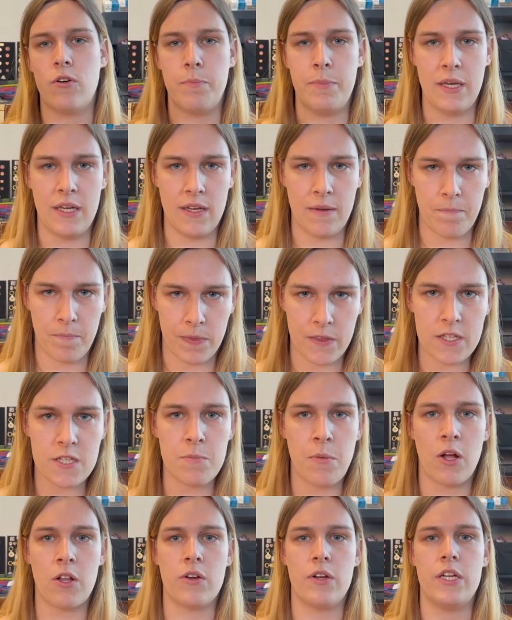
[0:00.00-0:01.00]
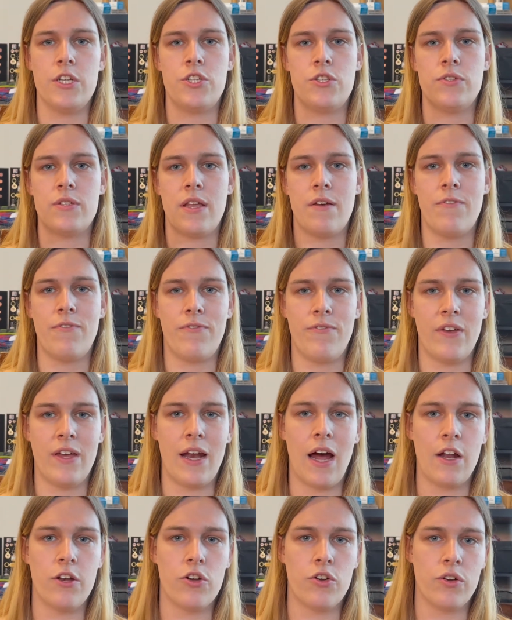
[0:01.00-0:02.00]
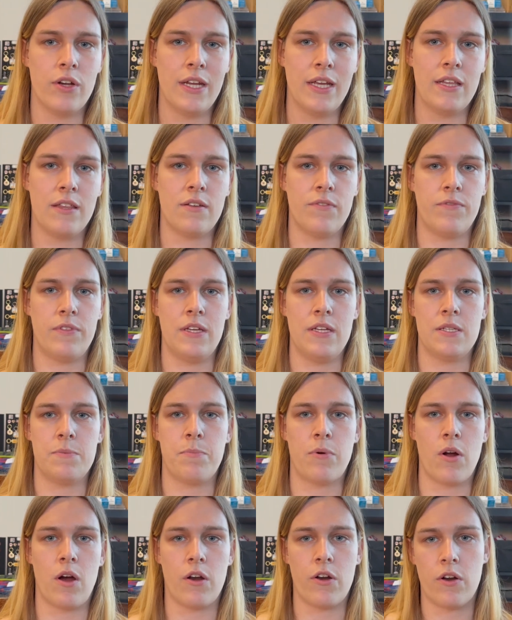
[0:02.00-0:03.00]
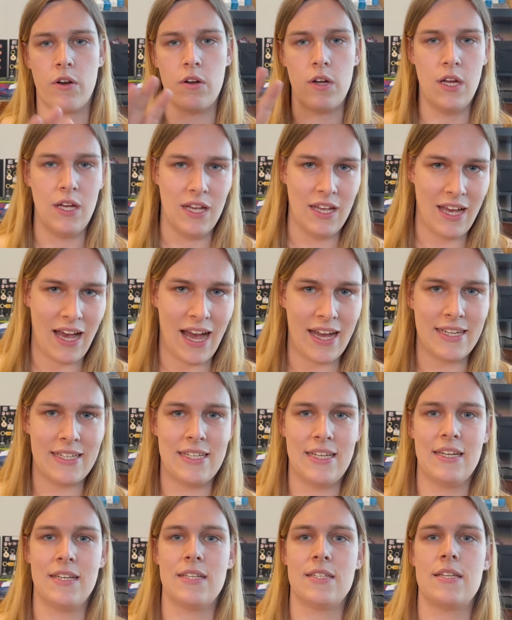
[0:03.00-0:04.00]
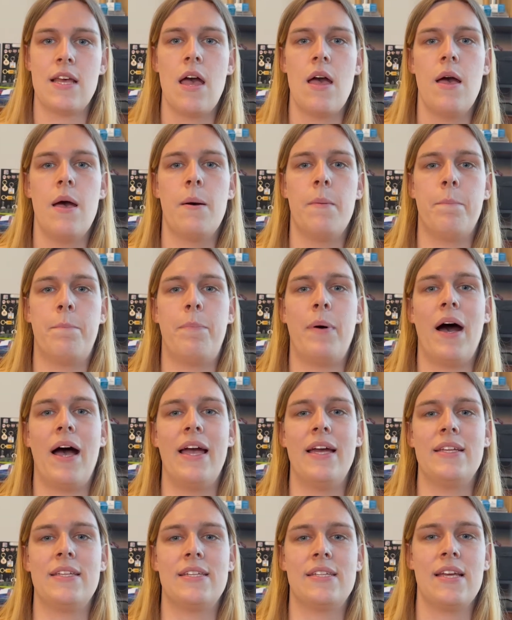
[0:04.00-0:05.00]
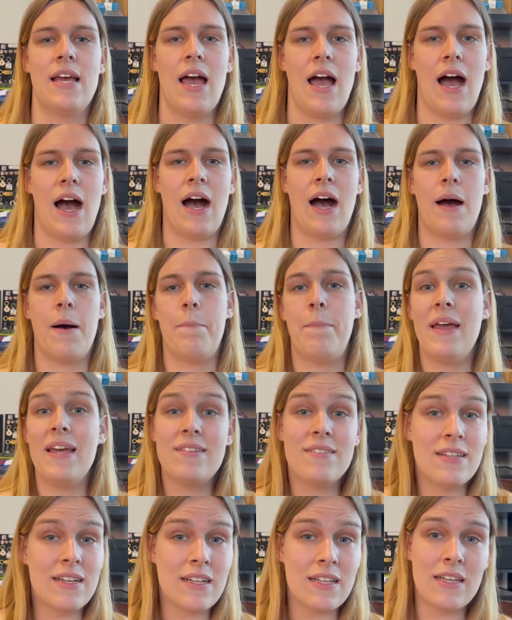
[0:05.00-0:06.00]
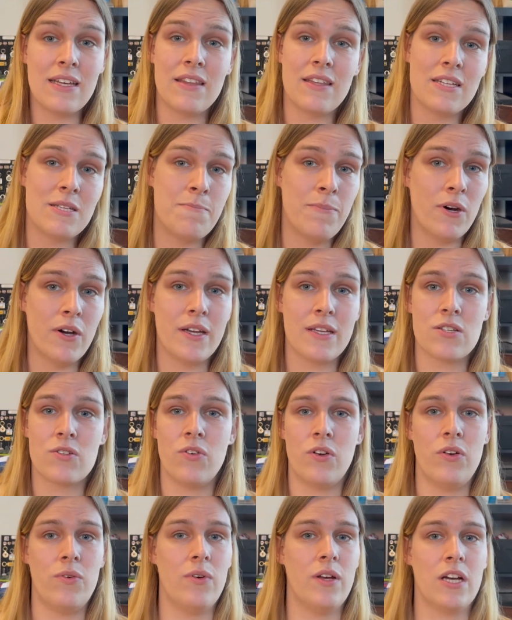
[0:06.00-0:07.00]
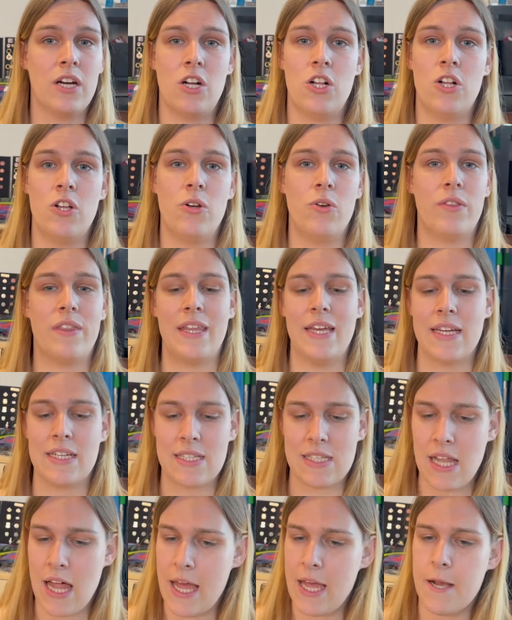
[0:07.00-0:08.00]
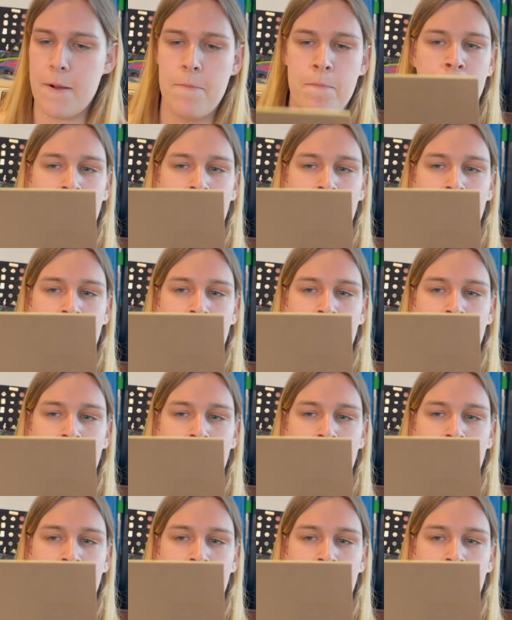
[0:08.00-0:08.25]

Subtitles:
be smaller issues that fit underneath of these broader ideas. But basically this book is going to include things like